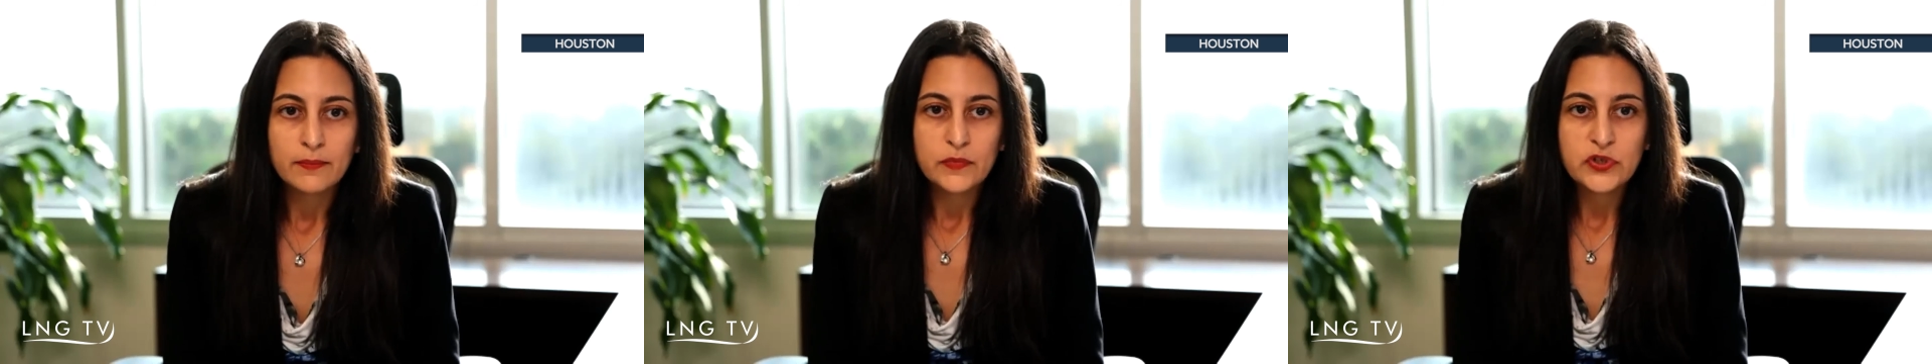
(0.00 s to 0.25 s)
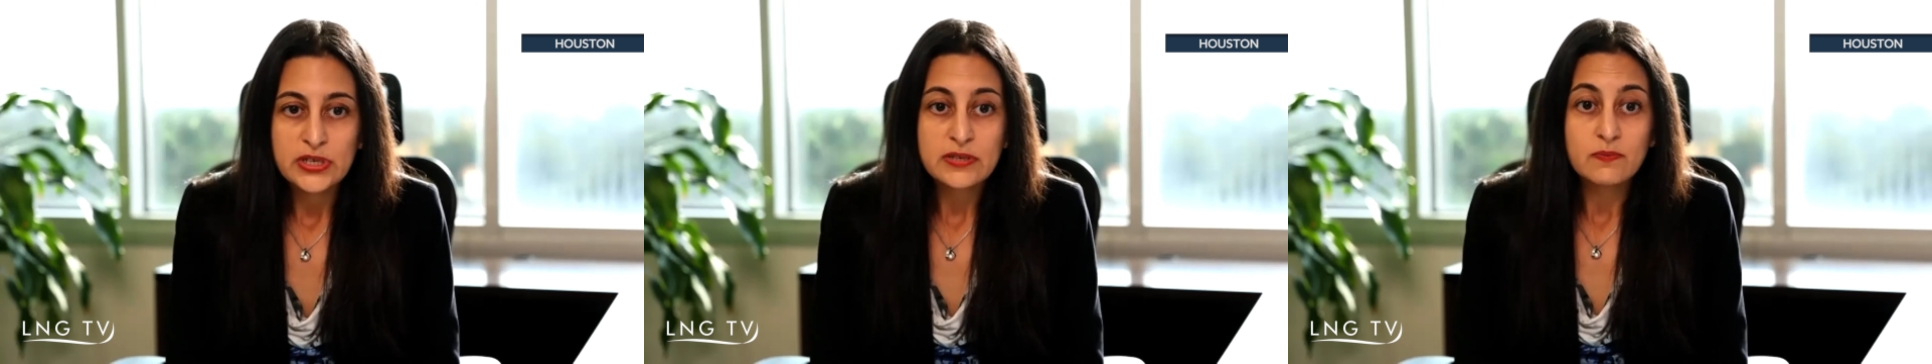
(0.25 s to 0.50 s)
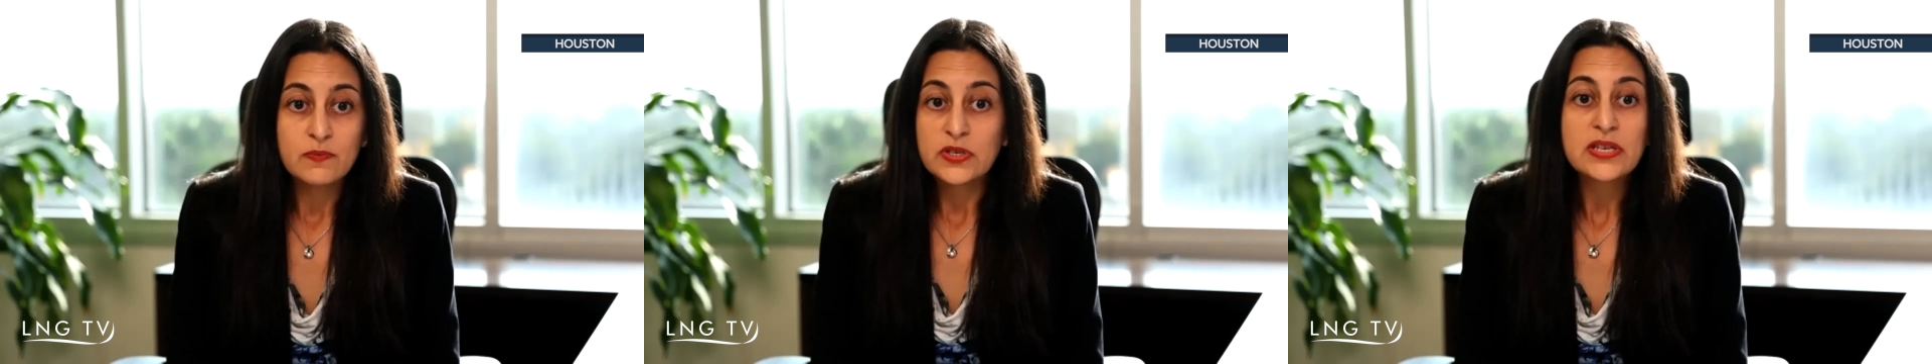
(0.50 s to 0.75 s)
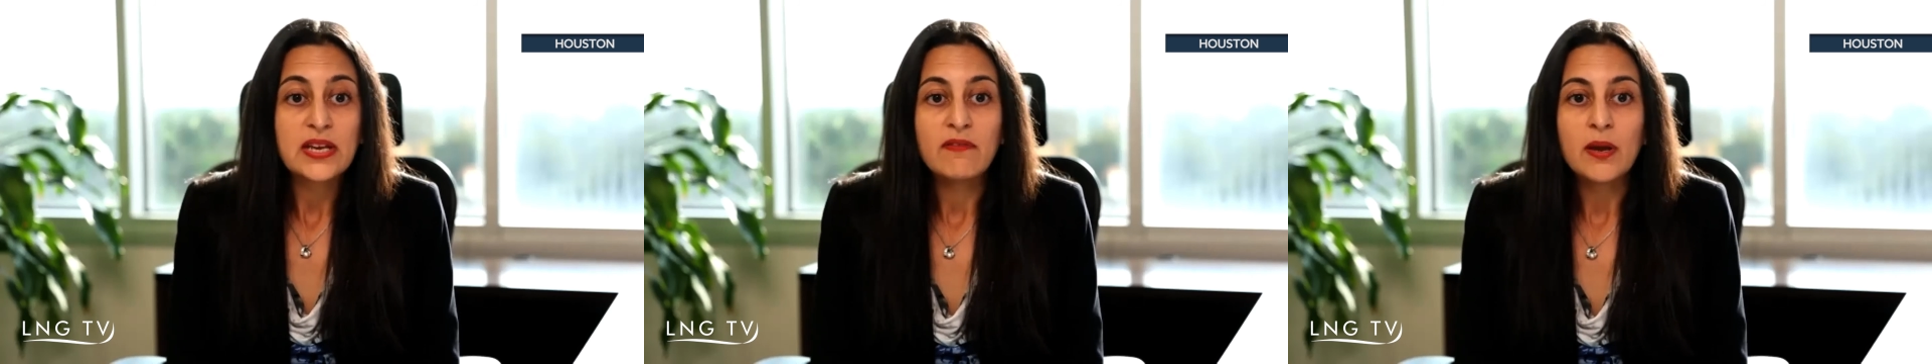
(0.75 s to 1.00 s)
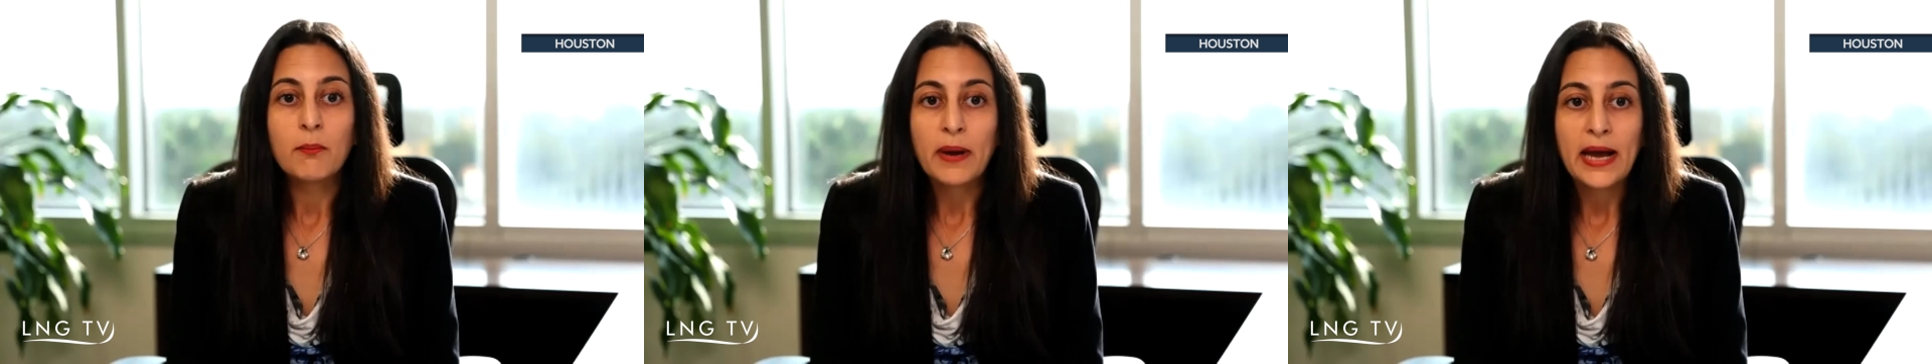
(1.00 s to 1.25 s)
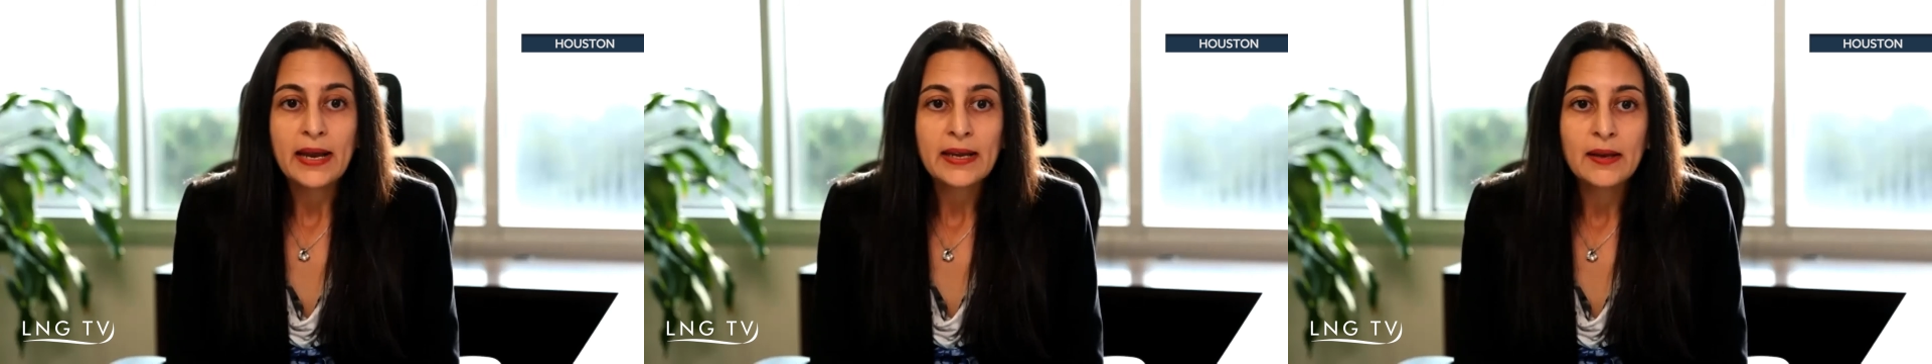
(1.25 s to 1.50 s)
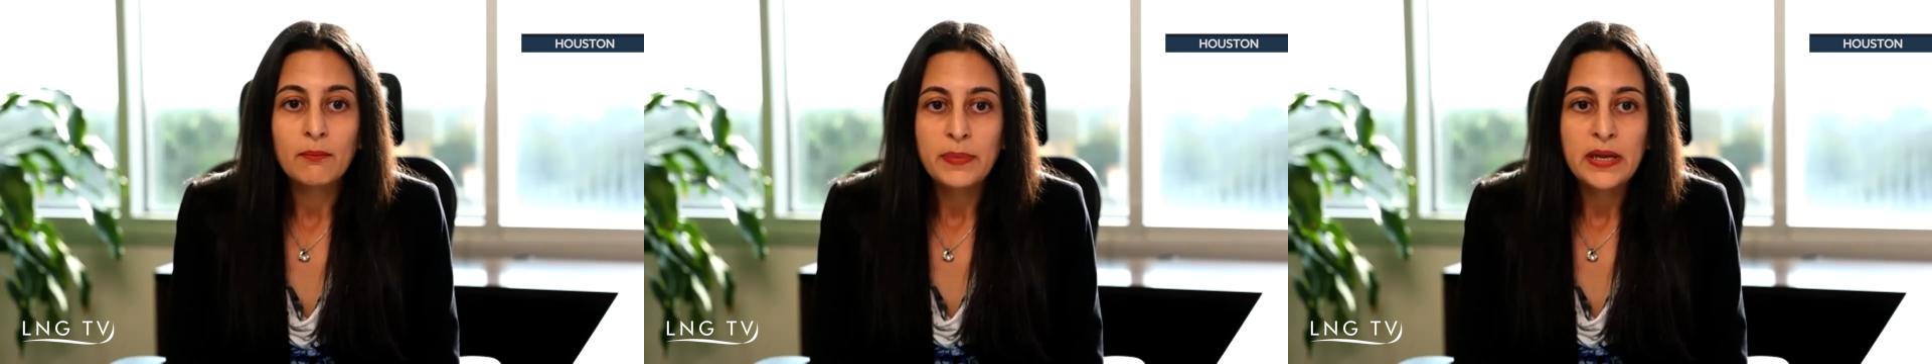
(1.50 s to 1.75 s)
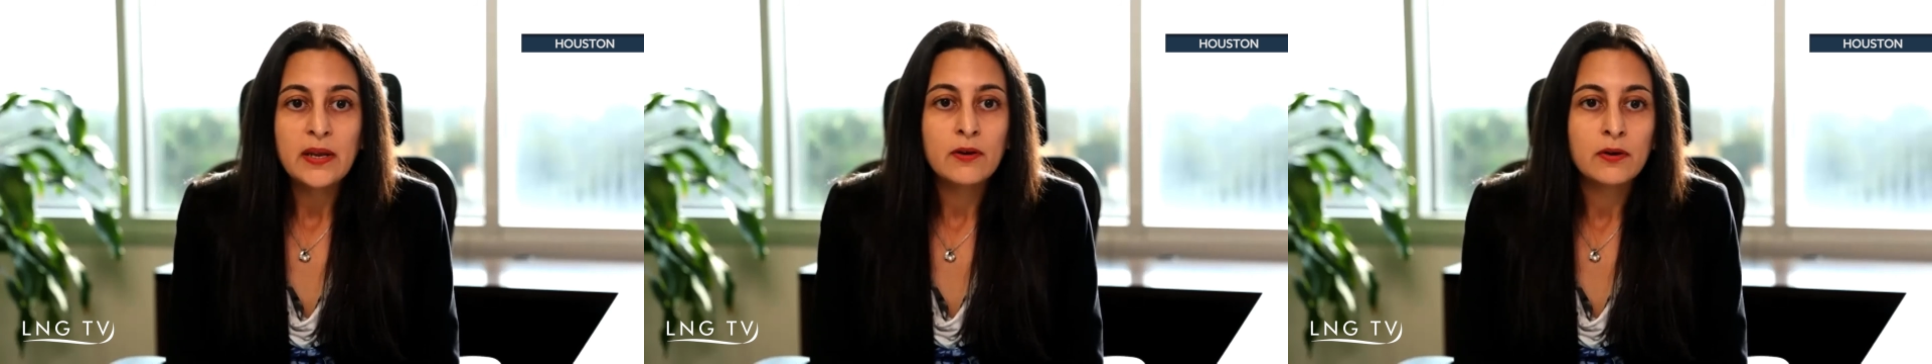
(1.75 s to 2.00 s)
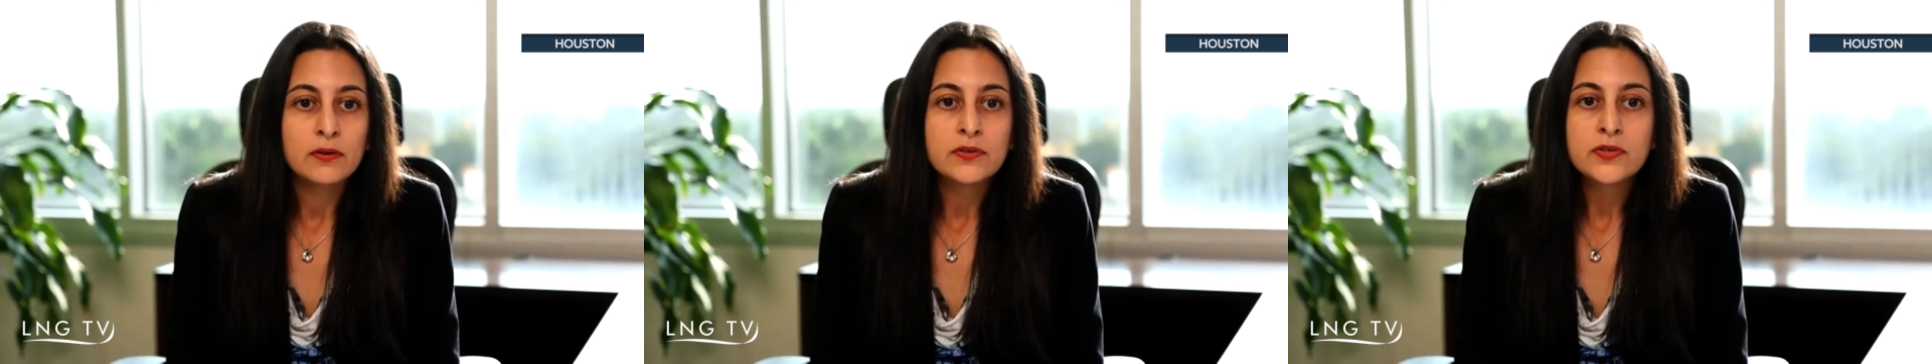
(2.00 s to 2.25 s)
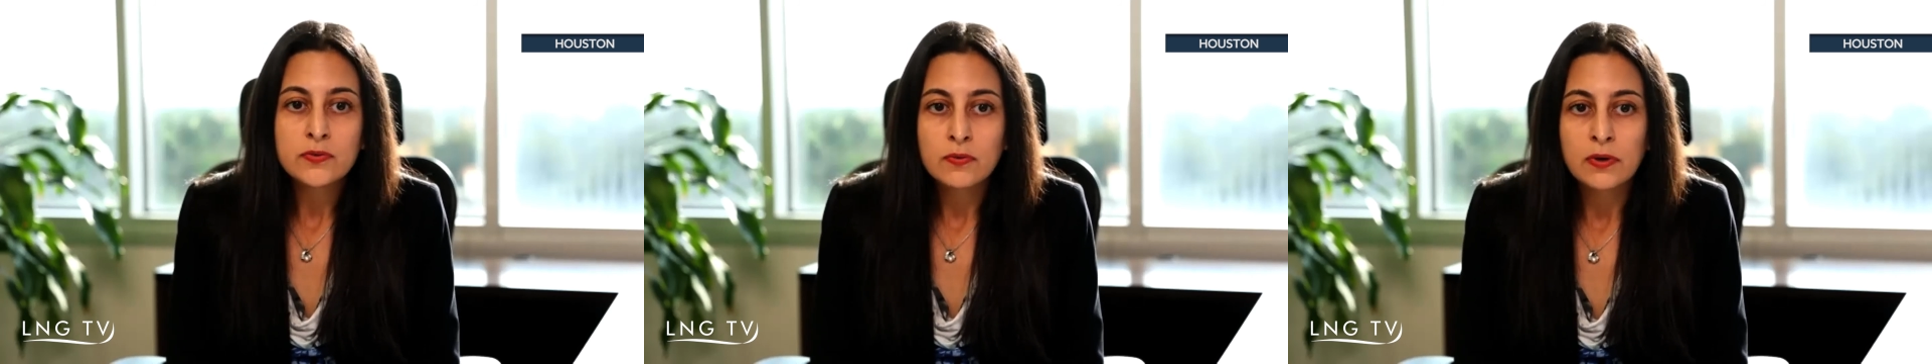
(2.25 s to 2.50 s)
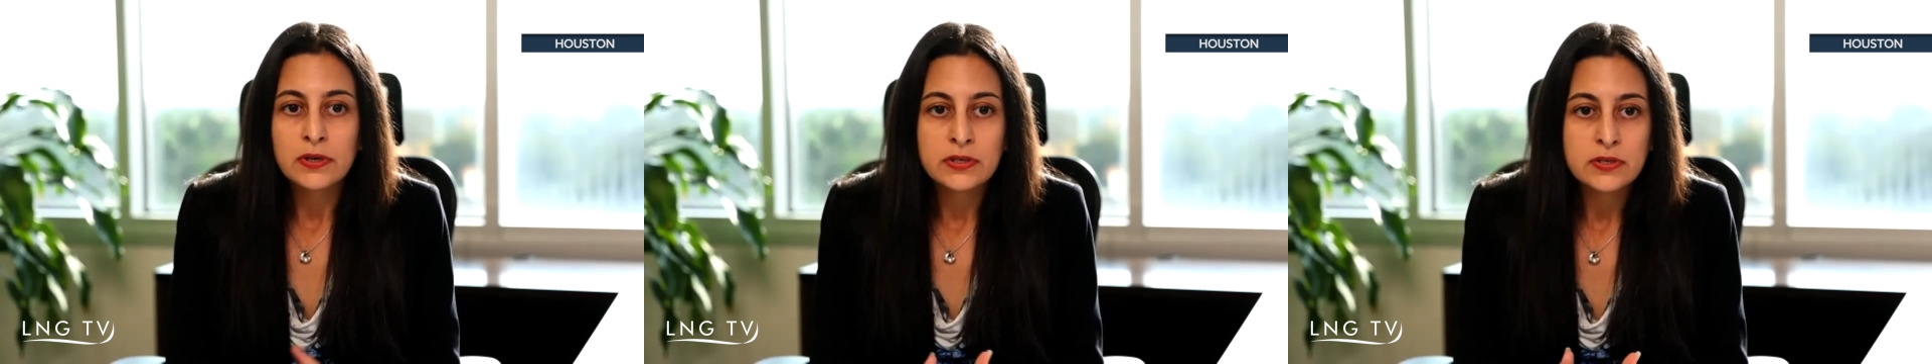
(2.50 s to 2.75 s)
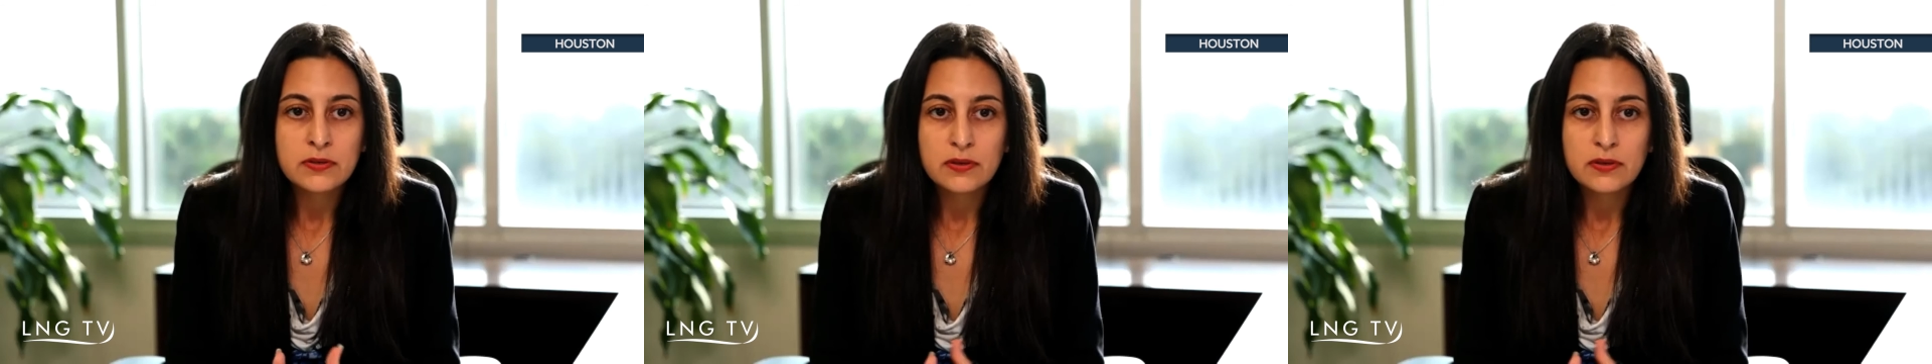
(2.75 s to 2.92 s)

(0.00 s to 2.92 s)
just giving back and be good stewards